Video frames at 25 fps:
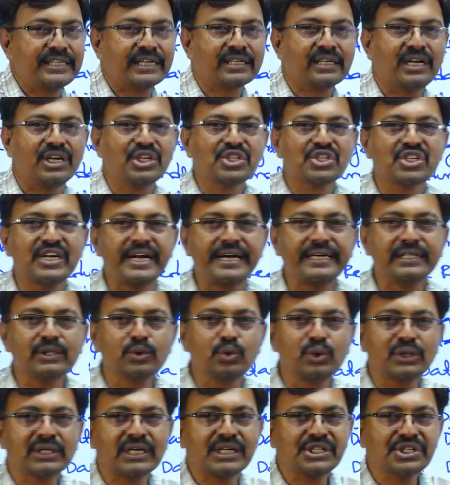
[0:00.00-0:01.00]
Check constraint,
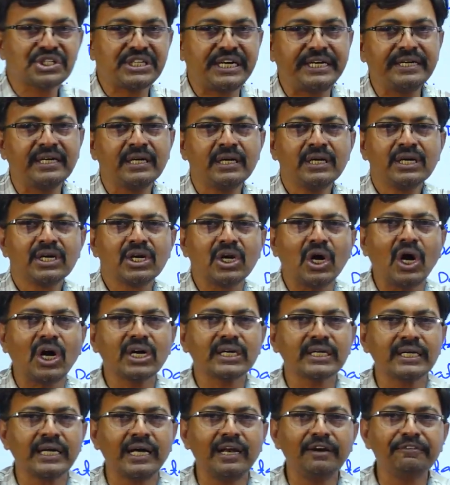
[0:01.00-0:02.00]
unique constraint,
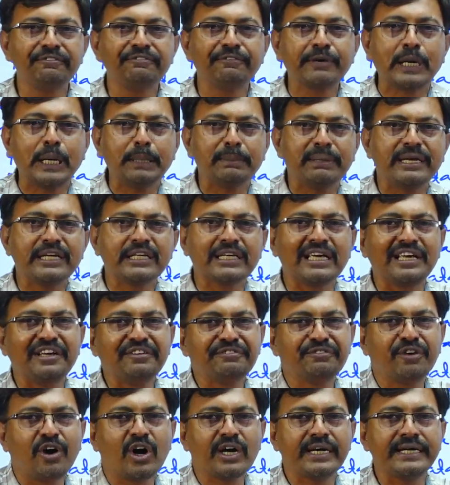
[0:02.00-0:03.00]
not null, primary key,
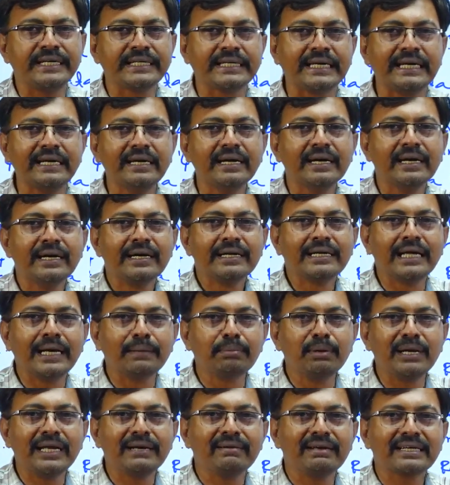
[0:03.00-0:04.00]
foreign key,
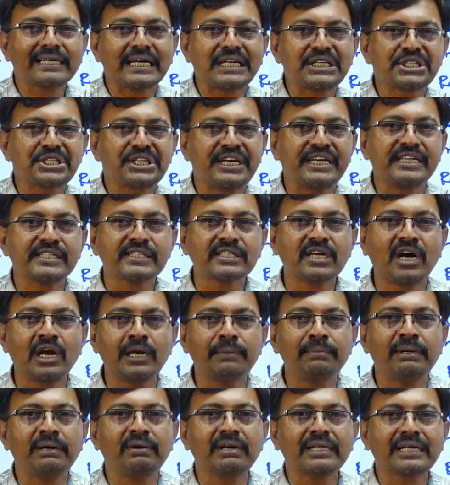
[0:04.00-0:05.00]
table level constraints,
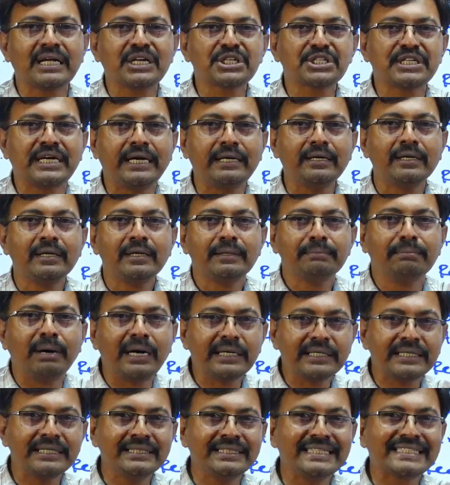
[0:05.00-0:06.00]
column level constraint.
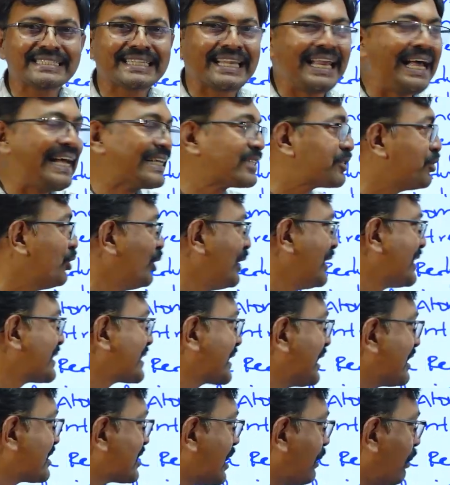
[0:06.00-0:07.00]
But in this class we will
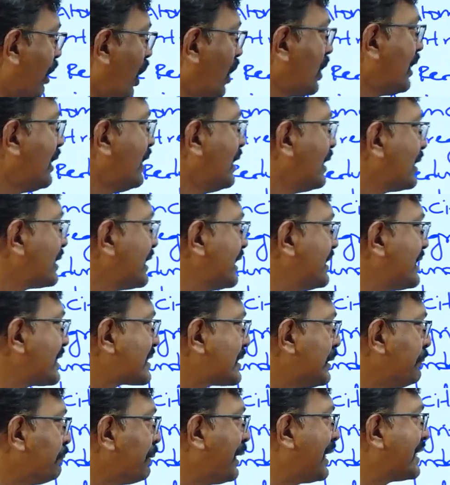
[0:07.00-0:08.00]
discuss about, that is a
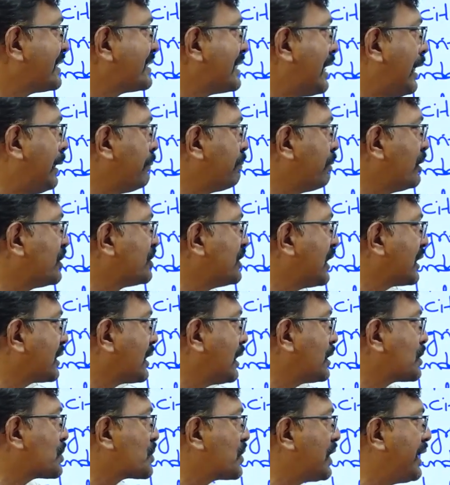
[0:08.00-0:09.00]
simple example, check
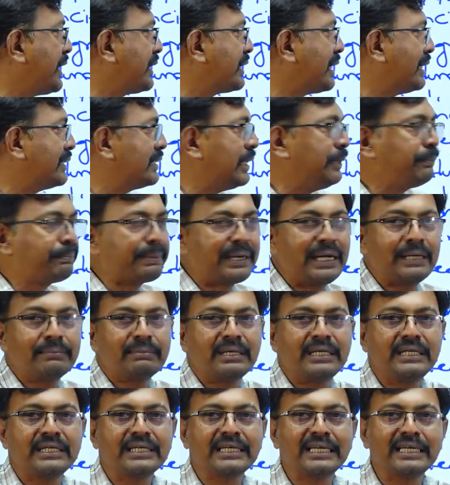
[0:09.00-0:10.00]
constraint and then
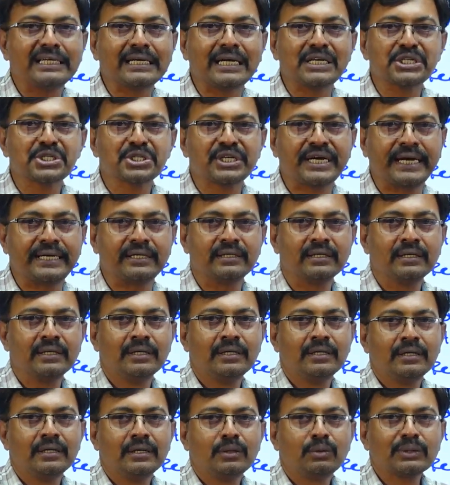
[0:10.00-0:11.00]
primary key constraint.
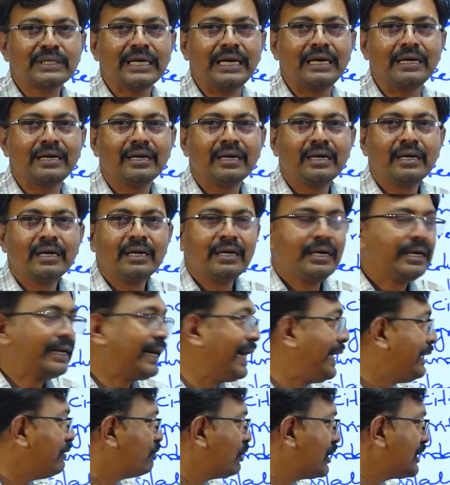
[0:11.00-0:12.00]
Okay,
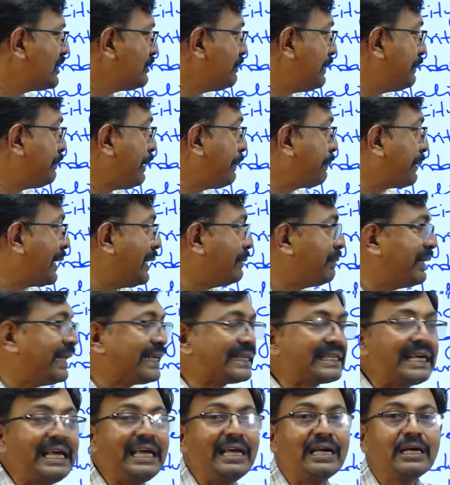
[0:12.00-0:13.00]
right? What is meant by primary
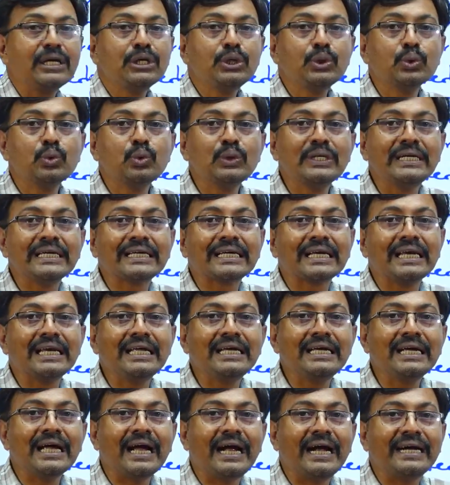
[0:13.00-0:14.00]
key?
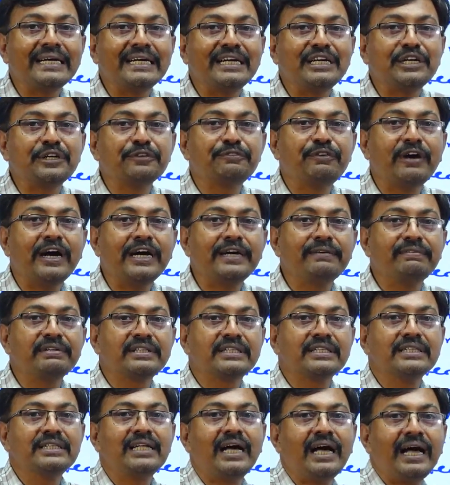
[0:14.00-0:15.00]
Uniquely identified
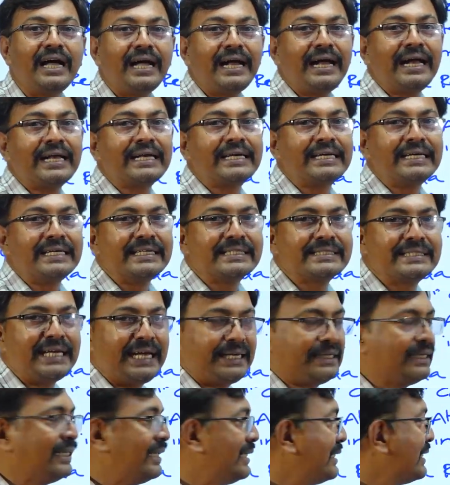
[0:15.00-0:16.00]
within the entity
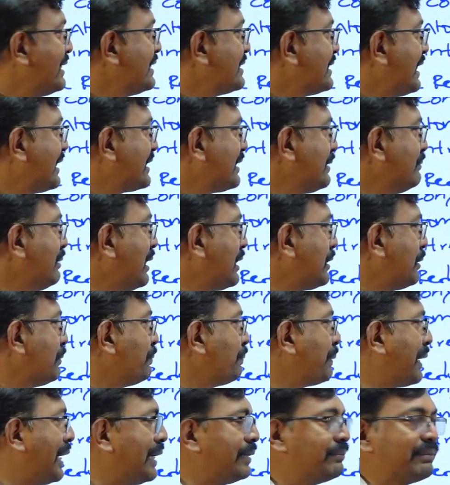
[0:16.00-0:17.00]
set. Is nothing but
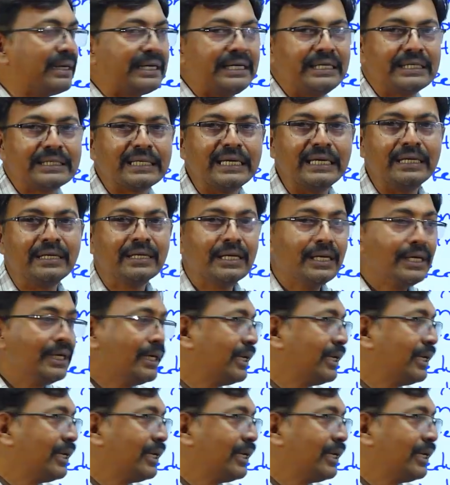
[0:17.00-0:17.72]
primary key.